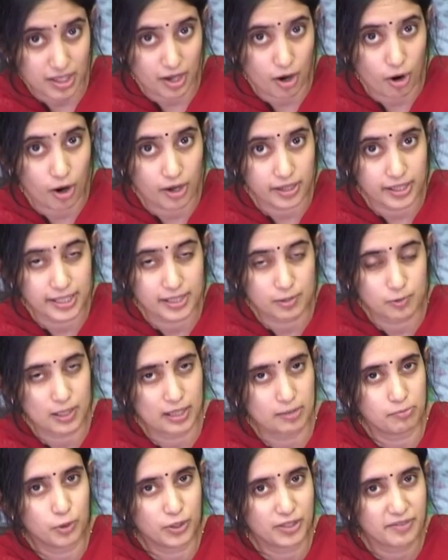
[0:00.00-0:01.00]
or it
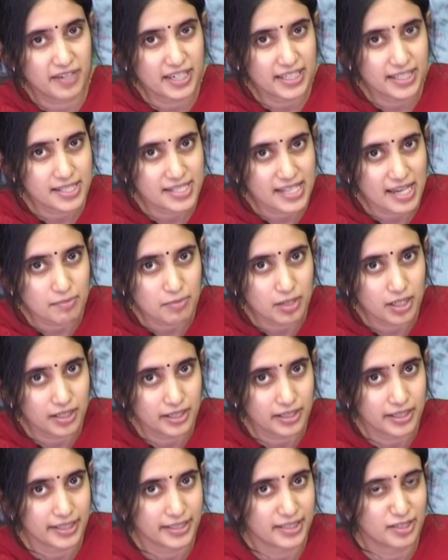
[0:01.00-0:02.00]
will motivate the same
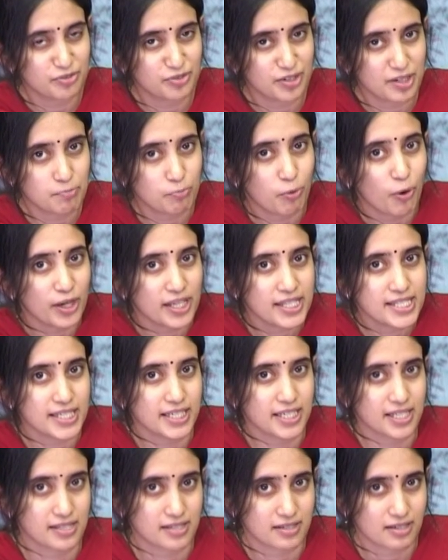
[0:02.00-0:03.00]
learner at different points
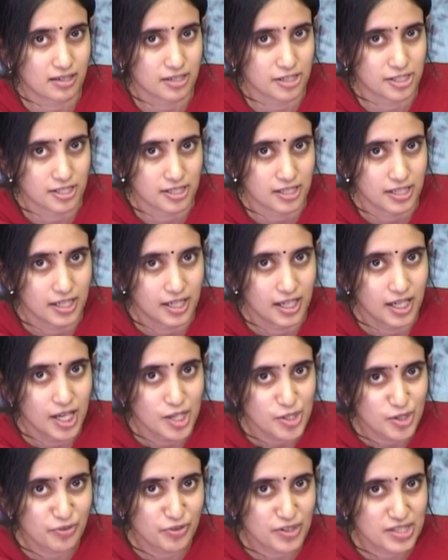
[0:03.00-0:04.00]
in instruction.
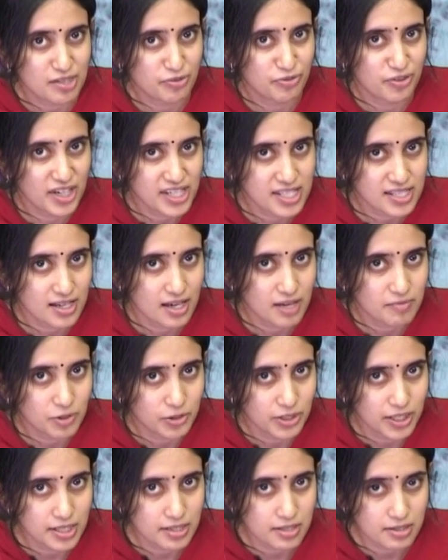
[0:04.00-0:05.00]
So if it's the first time you're
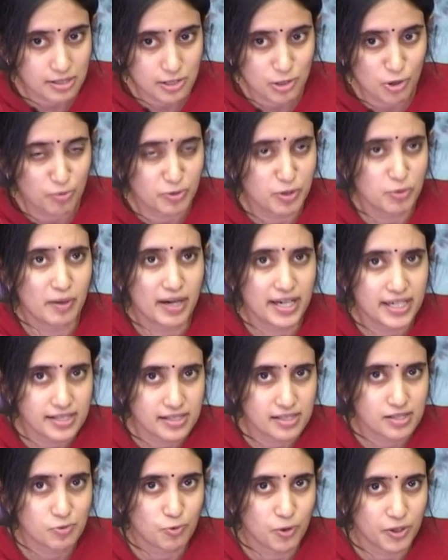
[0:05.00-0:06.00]
teaching slope, you might
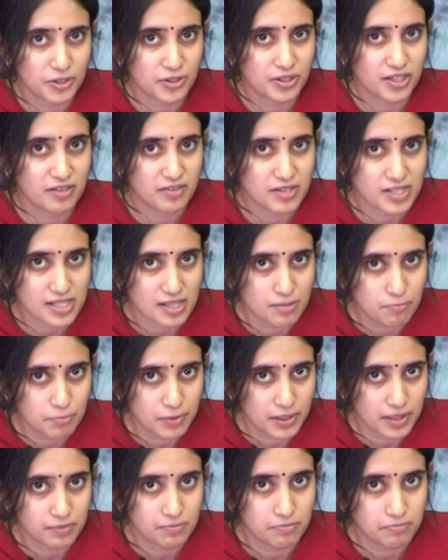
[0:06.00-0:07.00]
just want to give a
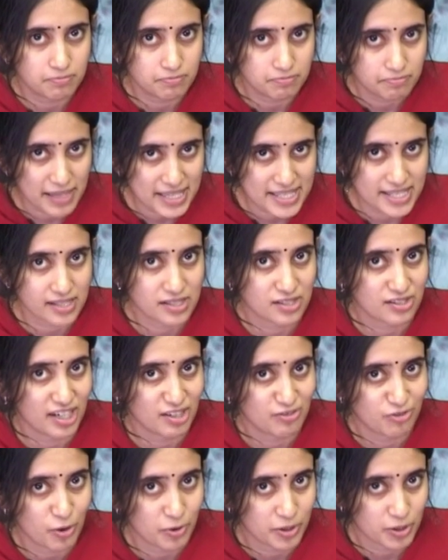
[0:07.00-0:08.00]
simple, basic,
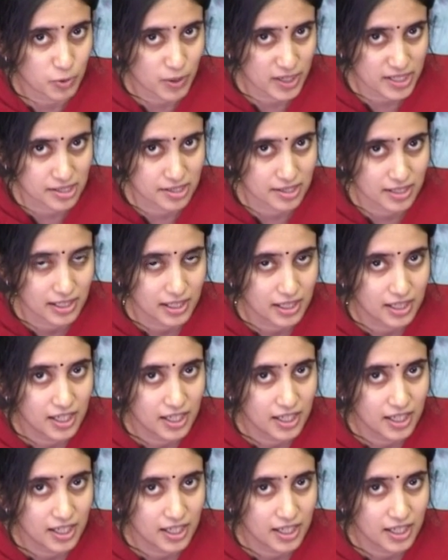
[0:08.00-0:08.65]
straightforward question.